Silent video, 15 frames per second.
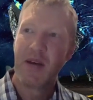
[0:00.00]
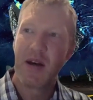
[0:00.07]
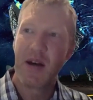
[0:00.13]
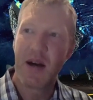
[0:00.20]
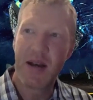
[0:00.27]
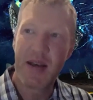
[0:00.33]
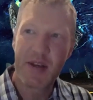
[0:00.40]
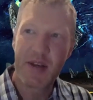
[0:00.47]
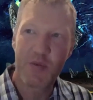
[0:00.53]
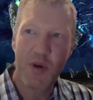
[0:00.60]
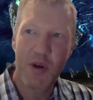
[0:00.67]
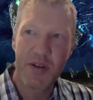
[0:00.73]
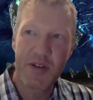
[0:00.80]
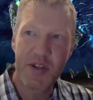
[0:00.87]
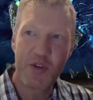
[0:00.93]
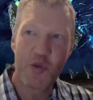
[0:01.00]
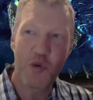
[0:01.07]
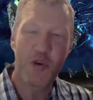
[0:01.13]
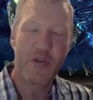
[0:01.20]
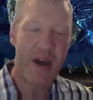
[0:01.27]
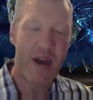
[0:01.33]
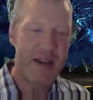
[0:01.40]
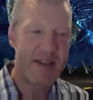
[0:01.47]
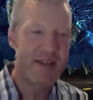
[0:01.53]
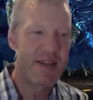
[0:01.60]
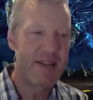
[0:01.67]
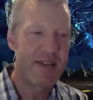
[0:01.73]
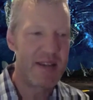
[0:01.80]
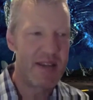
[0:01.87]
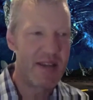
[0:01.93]
It was
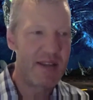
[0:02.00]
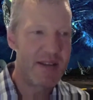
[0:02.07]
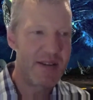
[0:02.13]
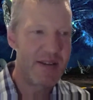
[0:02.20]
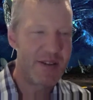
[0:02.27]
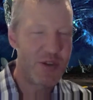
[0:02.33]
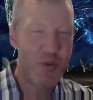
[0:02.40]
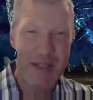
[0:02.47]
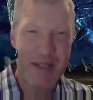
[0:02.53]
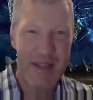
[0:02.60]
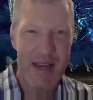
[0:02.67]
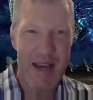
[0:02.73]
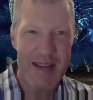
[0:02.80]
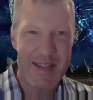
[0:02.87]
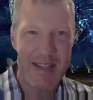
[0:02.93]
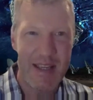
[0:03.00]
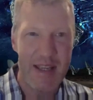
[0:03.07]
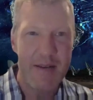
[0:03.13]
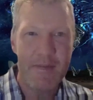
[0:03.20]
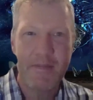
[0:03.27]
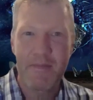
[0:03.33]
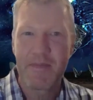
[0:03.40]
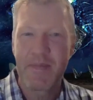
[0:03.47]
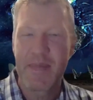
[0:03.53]
inaugurated in 2018.